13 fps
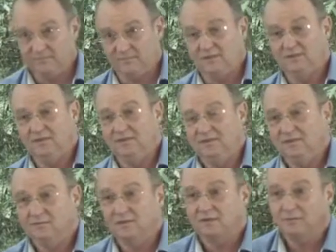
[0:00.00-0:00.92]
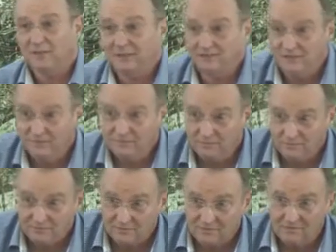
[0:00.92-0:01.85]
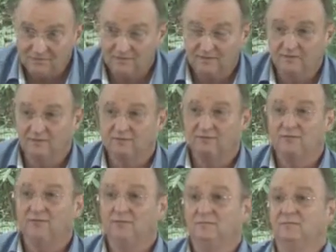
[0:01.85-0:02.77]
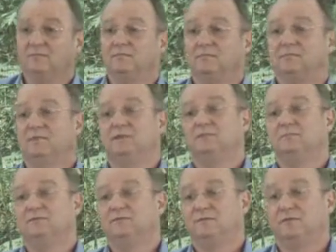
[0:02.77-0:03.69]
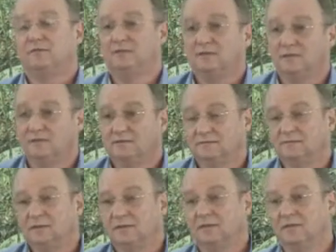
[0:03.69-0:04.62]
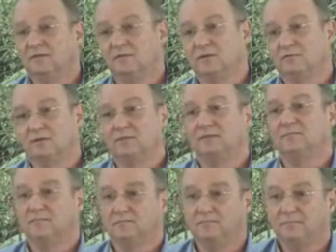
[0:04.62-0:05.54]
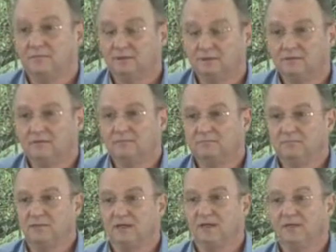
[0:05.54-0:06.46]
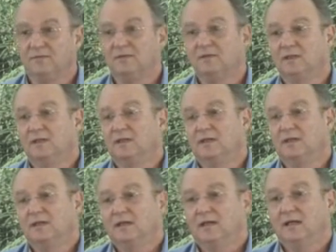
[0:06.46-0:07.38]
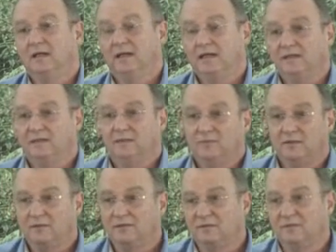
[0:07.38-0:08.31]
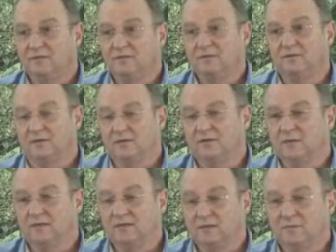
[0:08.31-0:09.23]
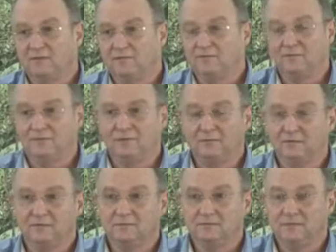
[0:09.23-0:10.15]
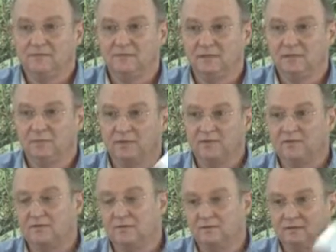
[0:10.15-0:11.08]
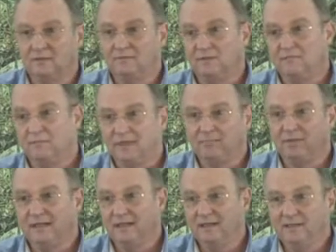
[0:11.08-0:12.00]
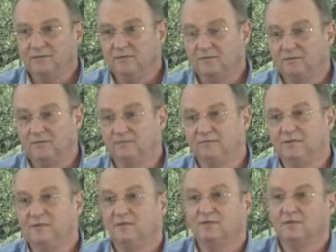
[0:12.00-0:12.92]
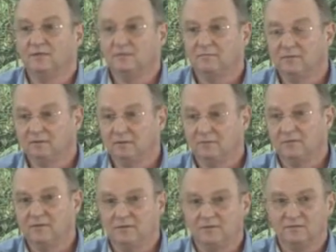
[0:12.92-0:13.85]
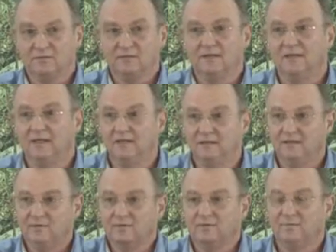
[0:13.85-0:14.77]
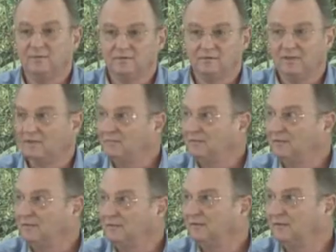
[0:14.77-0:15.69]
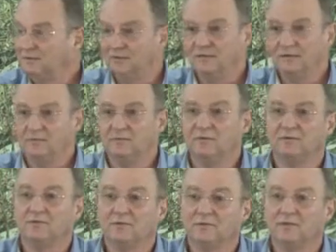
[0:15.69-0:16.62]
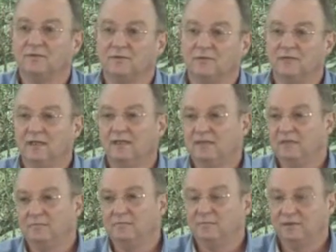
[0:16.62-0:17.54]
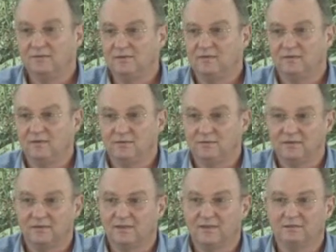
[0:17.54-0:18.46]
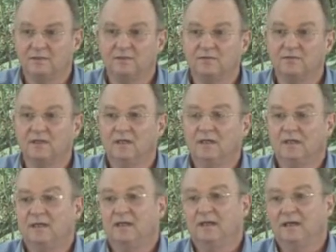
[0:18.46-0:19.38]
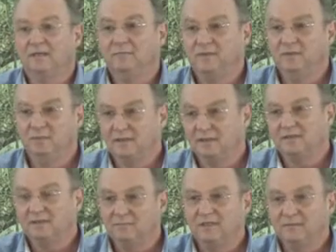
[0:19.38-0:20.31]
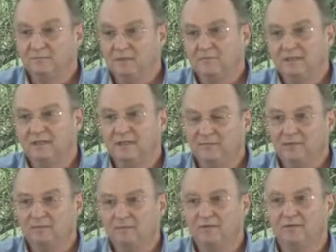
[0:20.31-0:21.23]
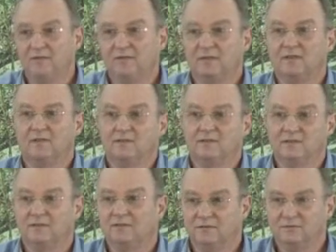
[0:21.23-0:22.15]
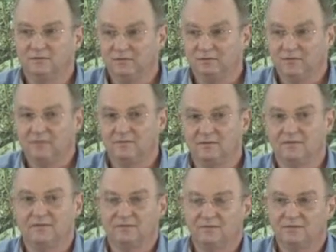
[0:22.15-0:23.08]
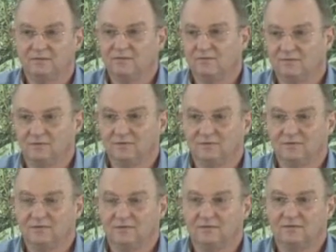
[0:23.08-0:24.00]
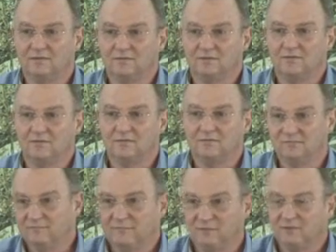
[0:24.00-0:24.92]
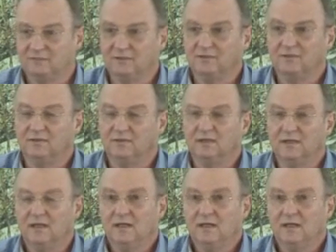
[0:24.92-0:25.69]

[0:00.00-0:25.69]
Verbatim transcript: DDT was widely used in, in the region uh, before in the Soviet uh, times and there were still stocks. there were, there were, it, it, was delivered by planes onto the fields. So there were, there were these landing strips where, where all the DDT was stored and so on. They were basically toxic grounds. And we knew that in the beginning, when we came there, people told us, uh, don't go there because it's, it's, it's, it's, it's full of DDT.